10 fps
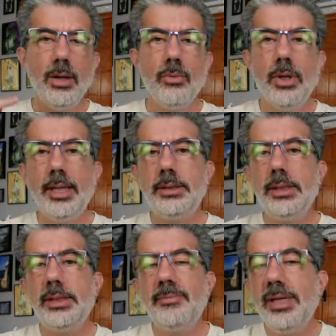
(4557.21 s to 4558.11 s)
We're actually
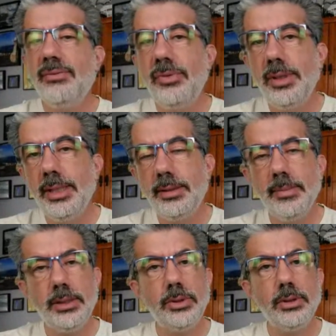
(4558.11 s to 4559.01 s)
going to spend a few days in
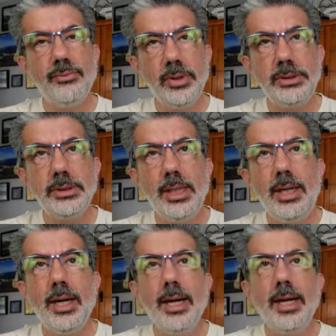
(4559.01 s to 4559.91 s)
Montreal first,
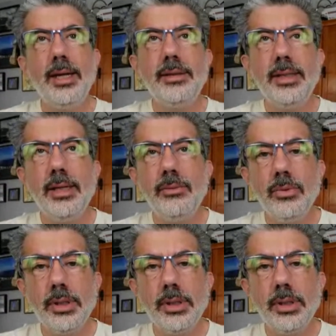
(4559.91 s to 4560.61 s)
and then we're